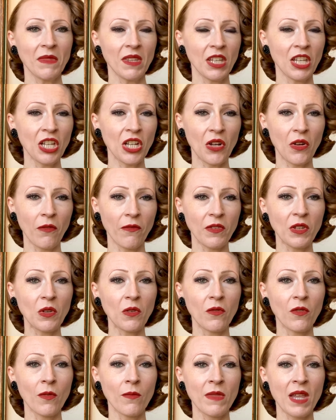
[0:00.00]
you know, a few
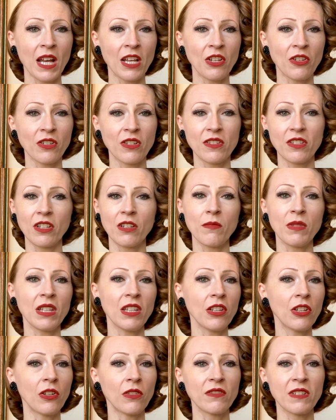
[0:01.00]
of them that you're just going to be,
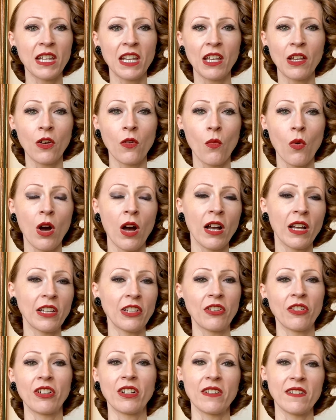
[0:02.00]
you know, taking a walk and
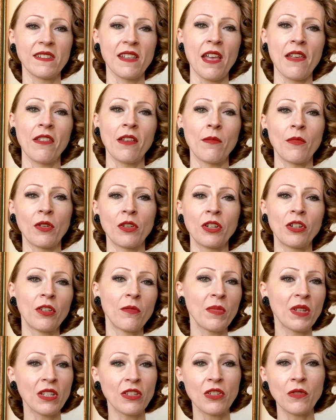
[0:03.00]
you're going to say them, or you're going
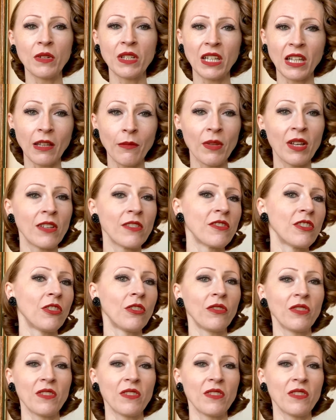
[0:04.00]
to be doing emails and you'll